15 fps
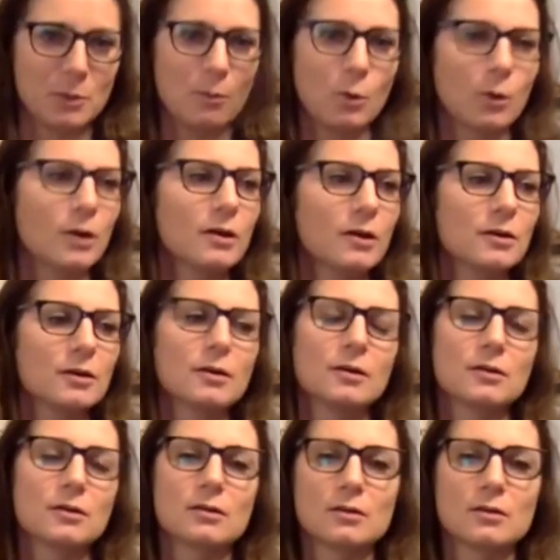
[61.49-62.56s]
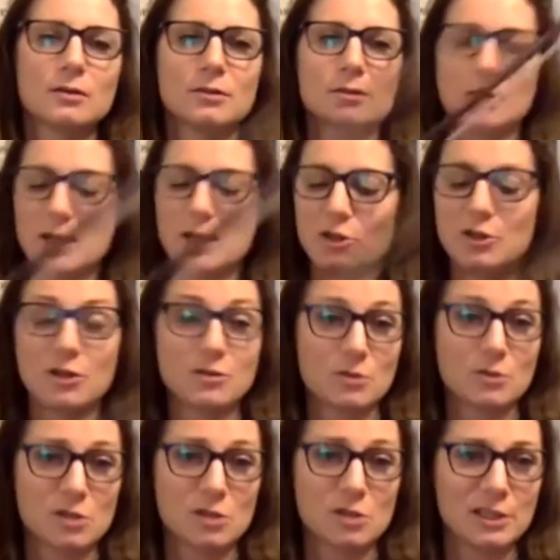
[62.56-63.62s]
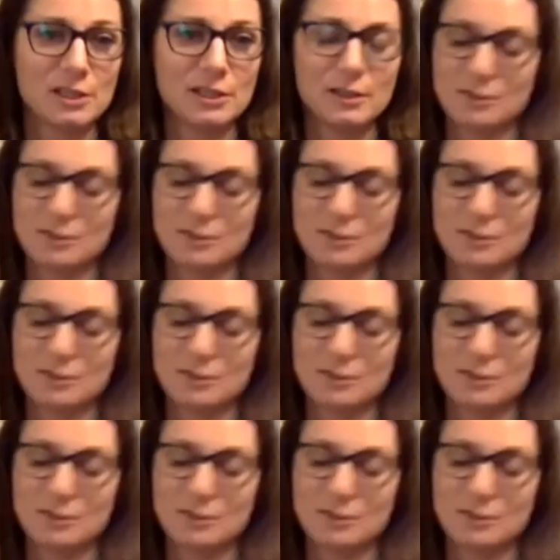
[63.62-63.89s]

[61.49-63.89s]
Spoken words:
more. And you can also clean it.